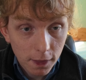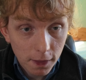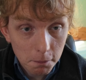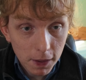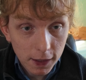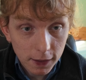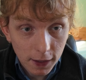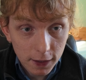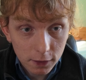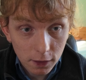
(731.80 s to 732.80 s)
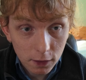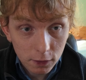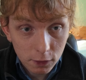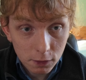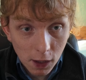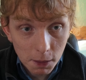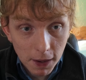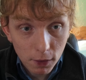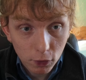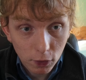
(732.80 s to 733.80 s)
MIDI data to come
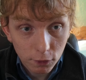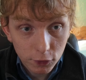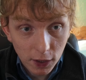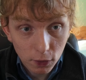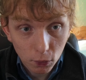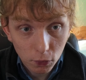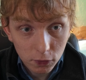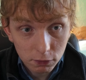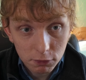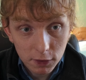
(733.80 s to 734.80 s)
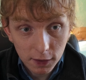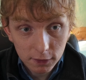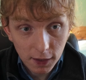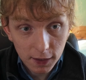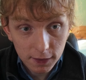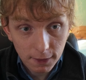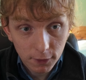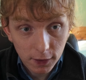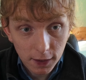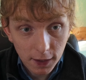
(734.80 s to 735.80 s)
out of channels 16,
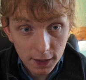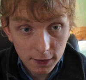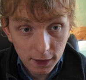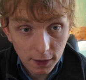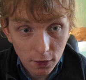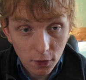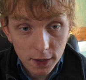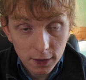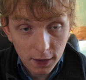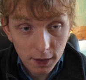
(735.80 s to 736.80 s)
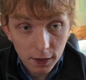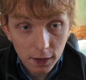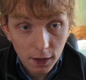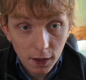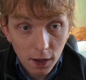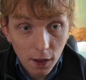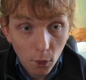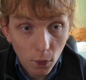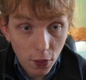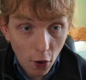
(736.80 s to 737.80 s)
17, 18 and 19
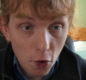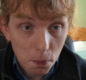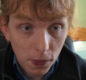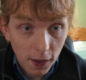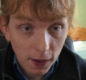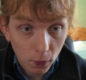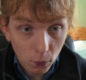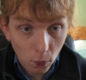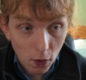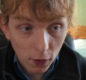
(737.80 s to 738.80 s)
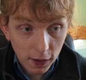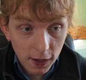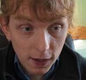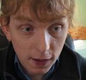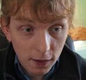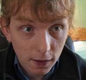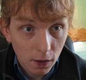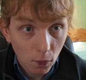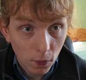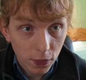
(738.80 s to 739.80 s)
with the hope that it would work here
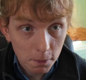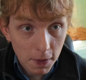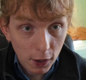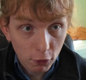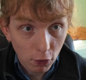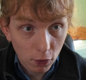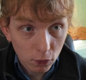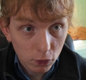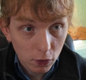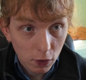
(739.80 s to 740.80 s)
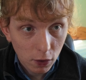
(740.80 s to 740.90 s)
with the macros,